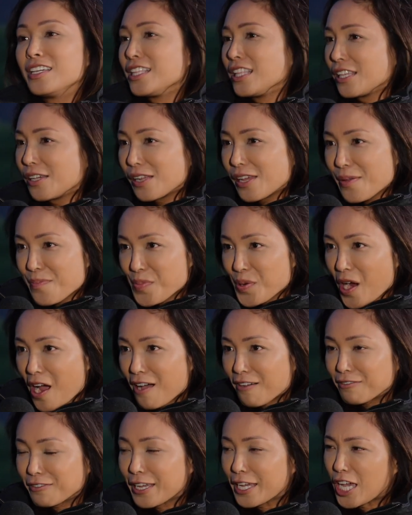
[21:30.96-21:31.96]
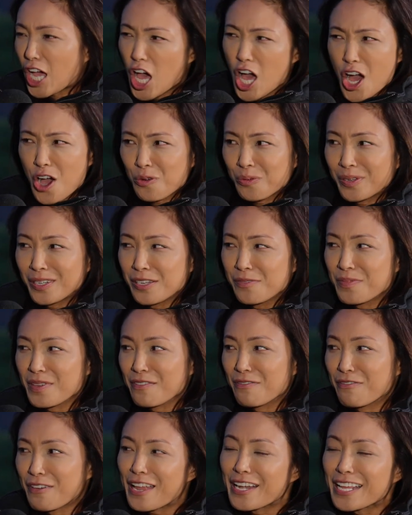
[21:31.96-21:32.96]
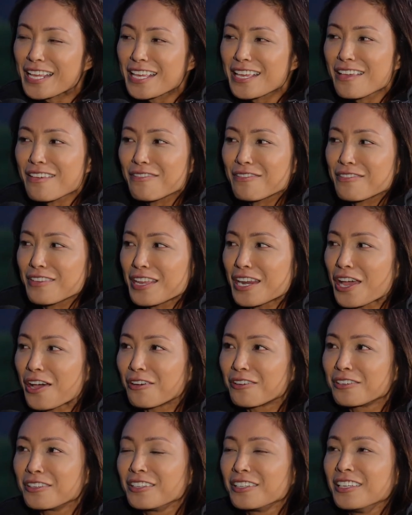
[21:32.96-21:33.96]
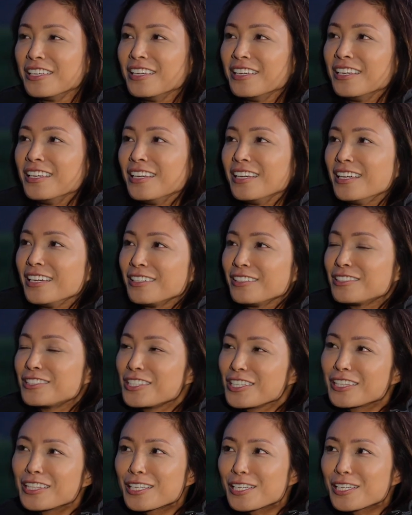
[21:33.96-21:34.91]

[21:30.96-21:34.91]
a little improv, like, oh, wouldn't it be funny if, you took the